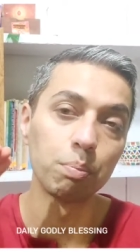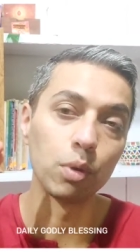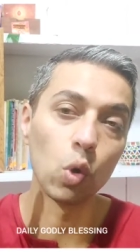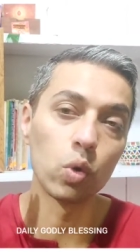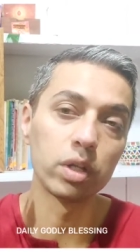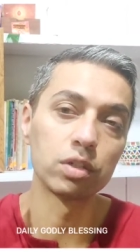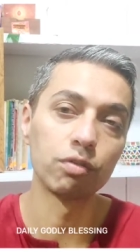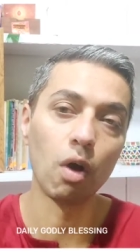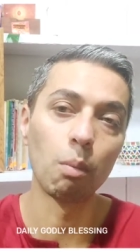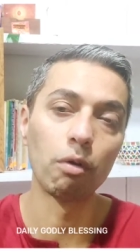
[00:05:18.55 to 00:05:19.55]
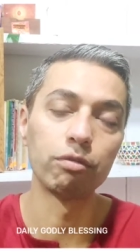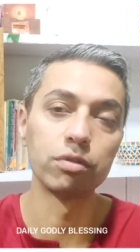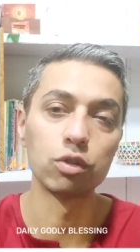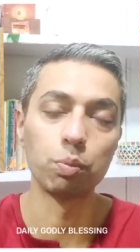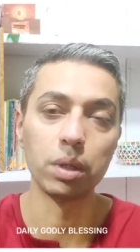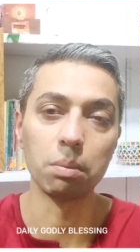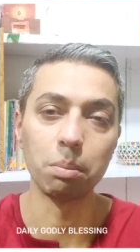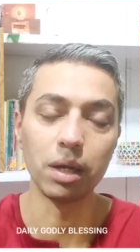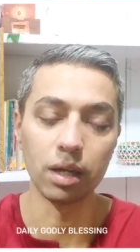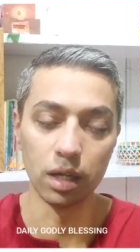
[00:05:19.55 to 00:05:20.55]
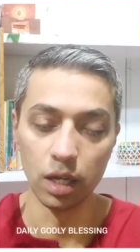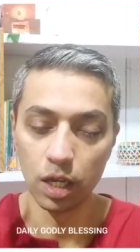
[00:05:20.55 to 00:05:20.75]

purest form of the Supreme Being.